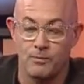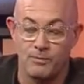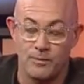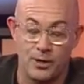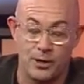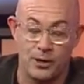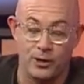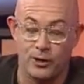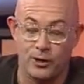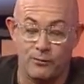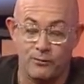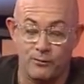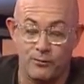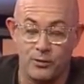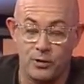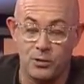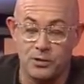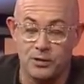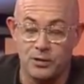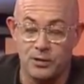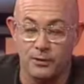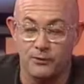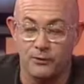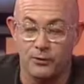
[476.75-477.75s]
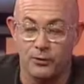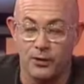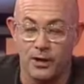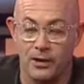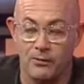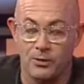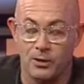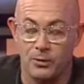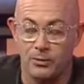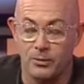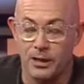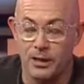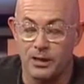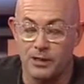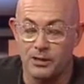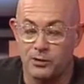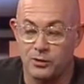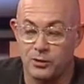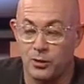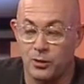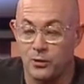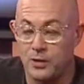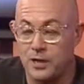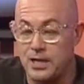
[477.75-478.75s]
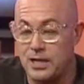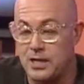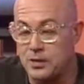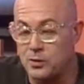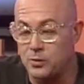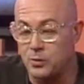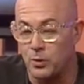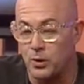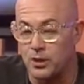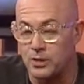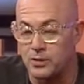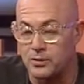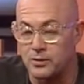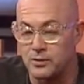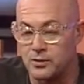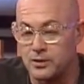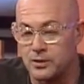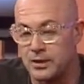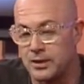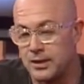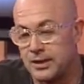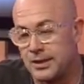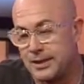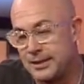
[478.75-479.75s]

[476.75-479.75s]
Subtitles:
they're confusing for everybody. So these ones,